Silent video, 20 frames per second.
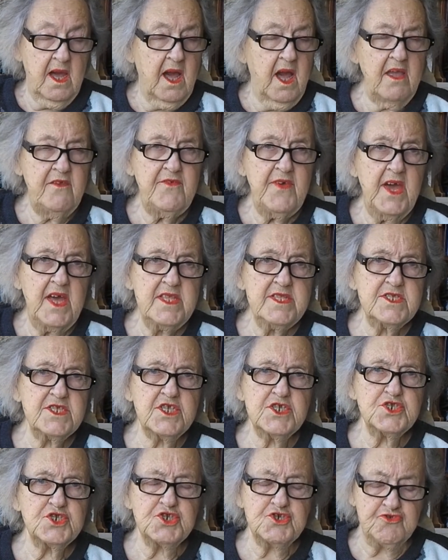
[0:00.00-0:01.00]
I've had
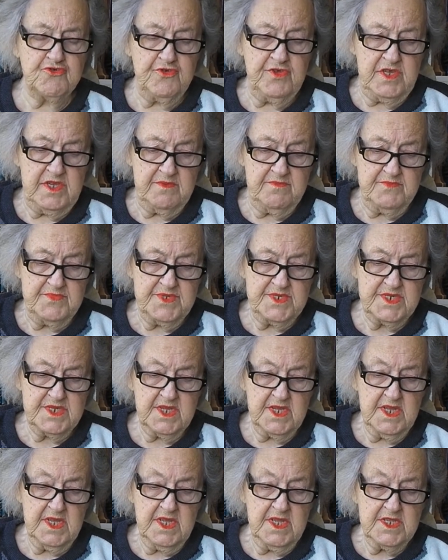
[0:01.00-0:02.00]
such dreams,
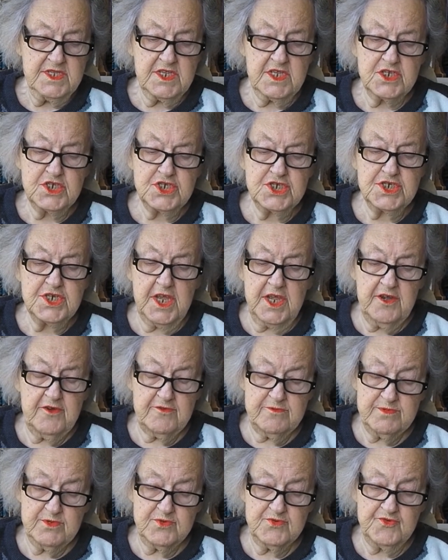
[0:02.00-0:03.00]
such
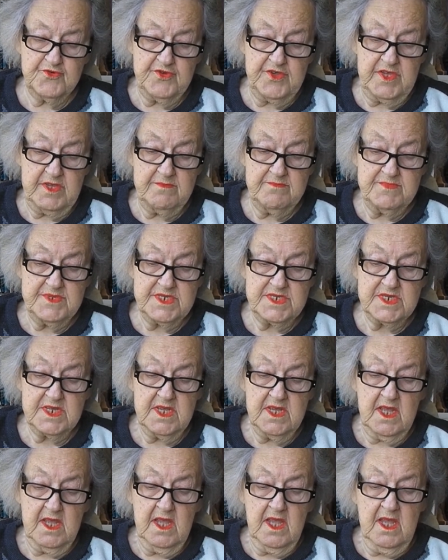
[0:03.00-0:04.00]
terrible dreams,
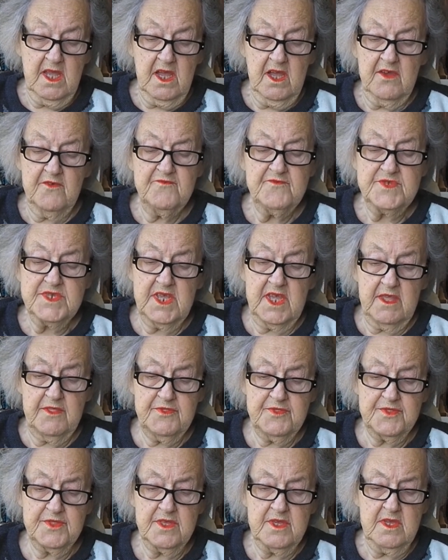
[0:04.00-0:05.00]
of
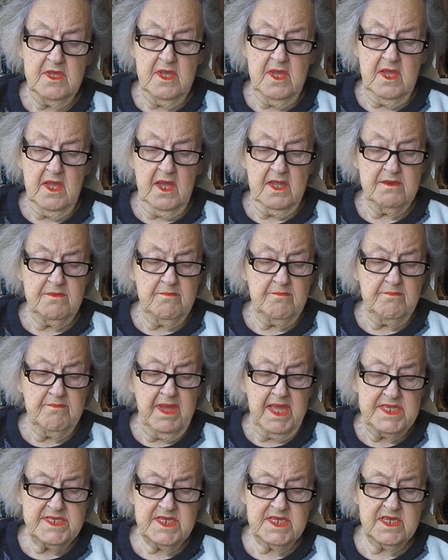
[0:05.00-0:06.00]
death and
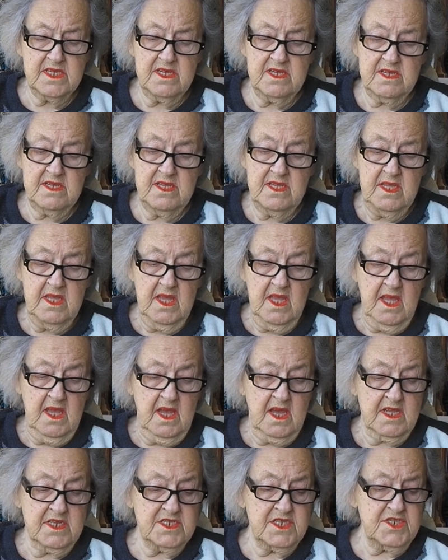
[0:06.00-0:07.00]
massacre
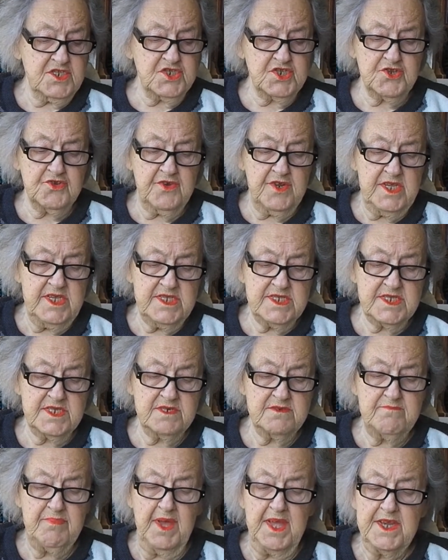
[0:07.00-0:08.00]
and disgrace
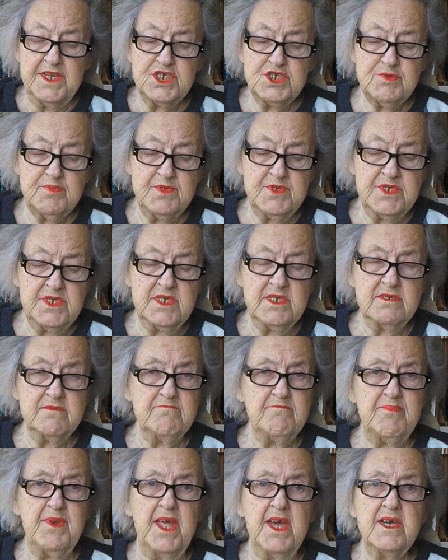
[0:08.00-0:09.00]
and banishment
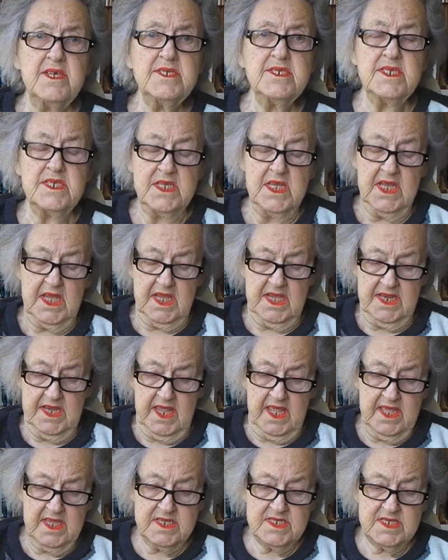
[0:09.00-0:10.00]
and blood and
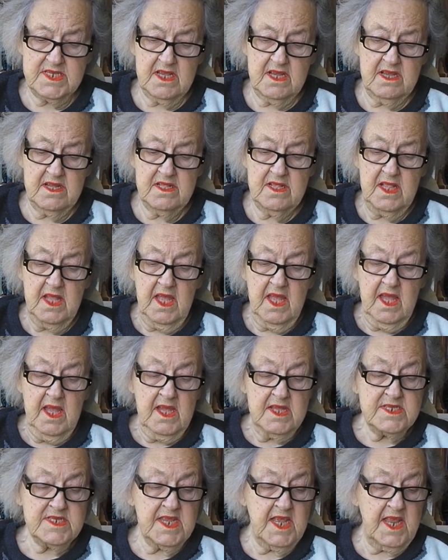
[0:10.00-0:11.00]
exile.
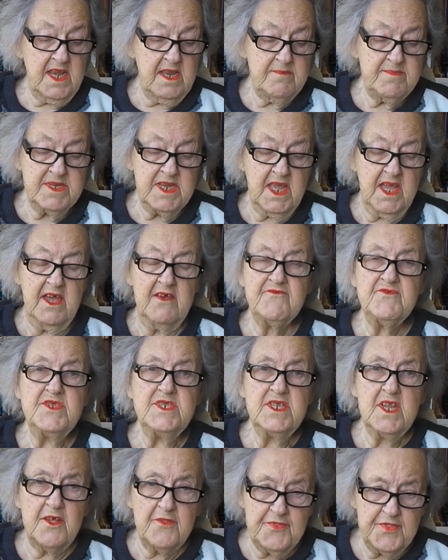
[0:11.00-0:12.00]
Tell him to have
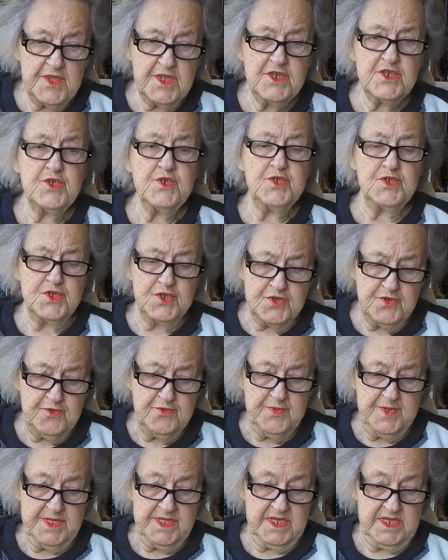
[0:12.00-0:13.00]
nothing to
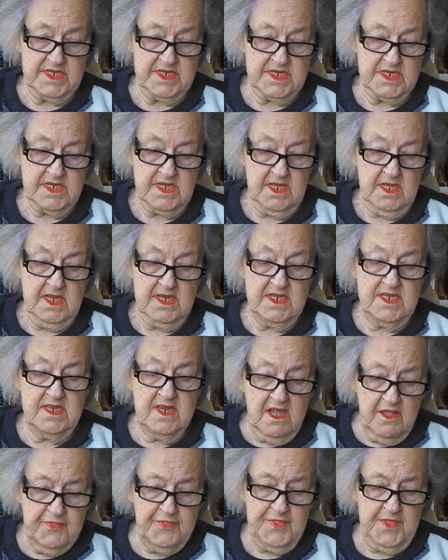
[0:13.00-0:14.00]
do with it.
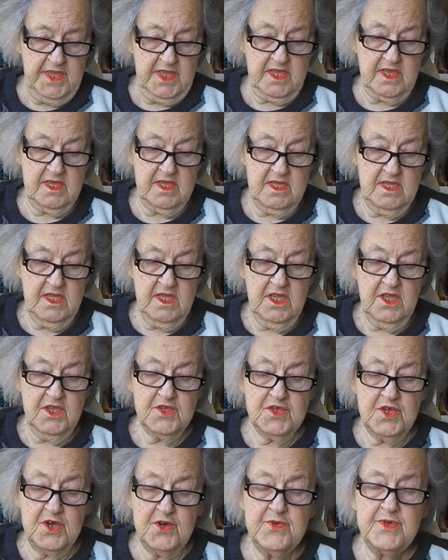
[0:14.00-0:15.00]
Nothing.
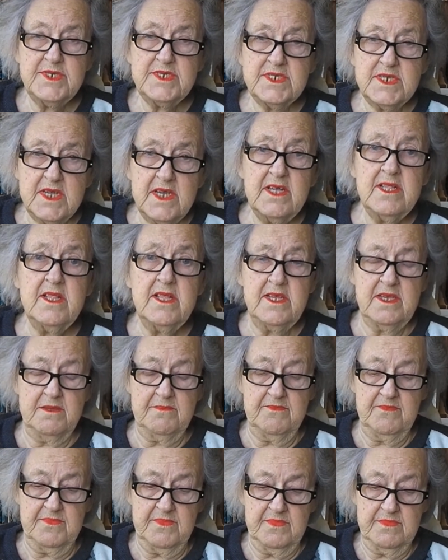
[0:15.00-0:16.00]
Go and tell
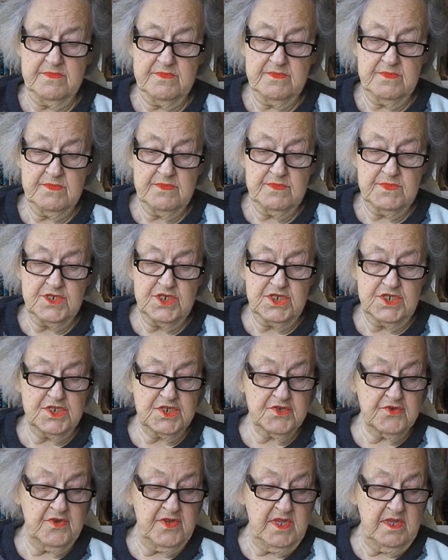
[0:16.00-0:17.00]
him," she
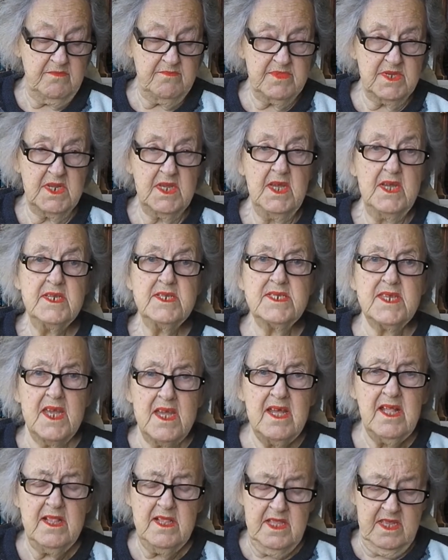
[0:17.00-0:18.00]
screamed.
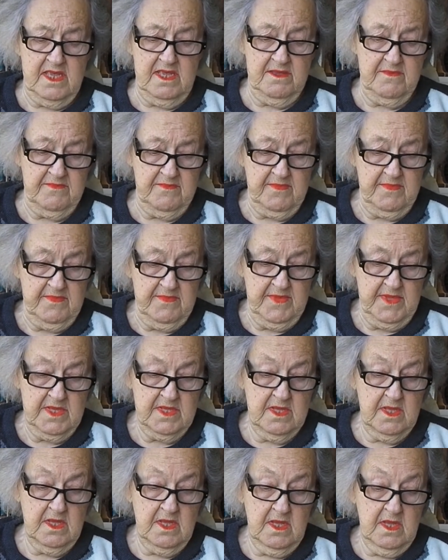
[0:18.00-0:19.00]
"Tell him."
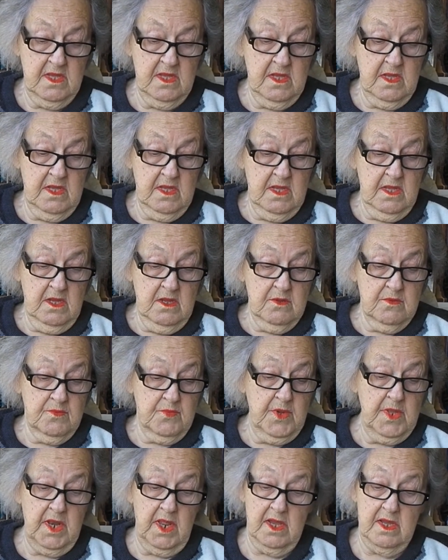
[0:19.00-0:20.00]

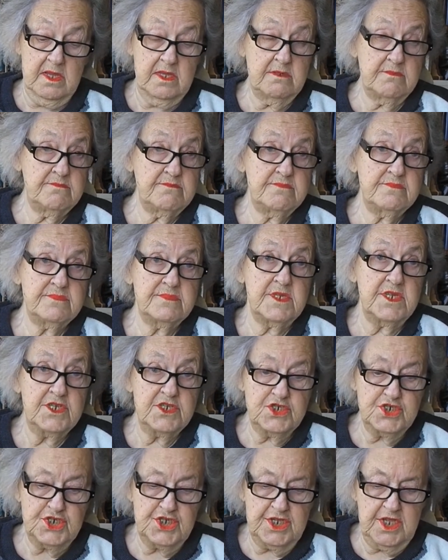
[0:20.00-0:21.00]
Well, I
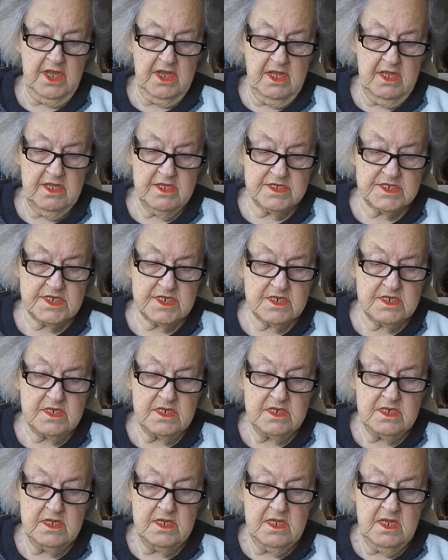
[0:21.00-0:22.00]
did as she
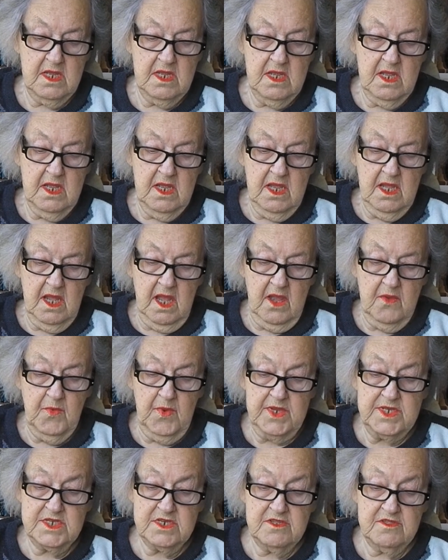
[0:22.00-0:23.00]
asked. I
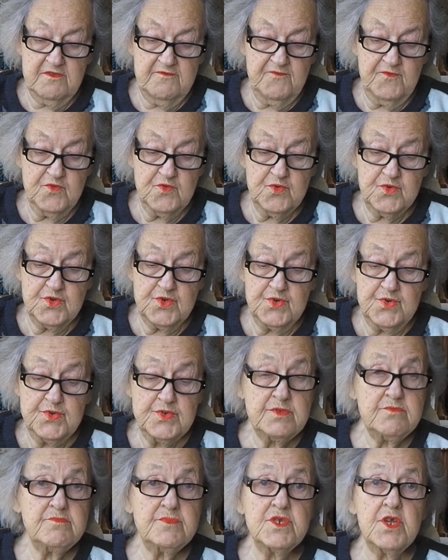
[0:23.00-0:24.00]
went to the
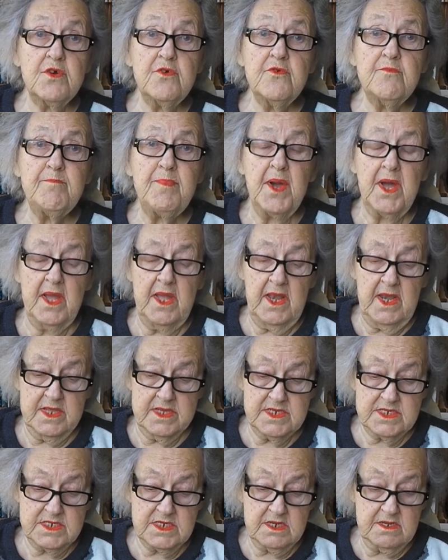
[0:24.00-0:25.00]
forecourt and told
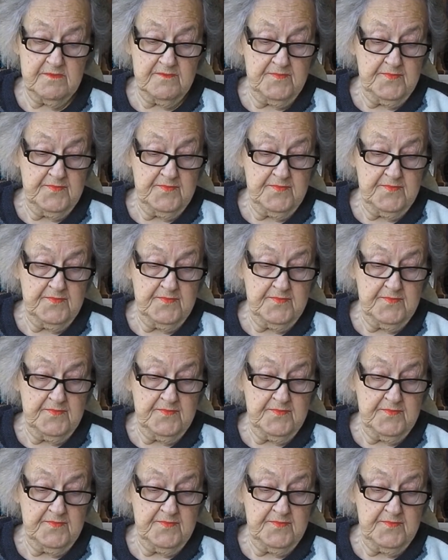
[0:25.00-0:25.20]
Pilate.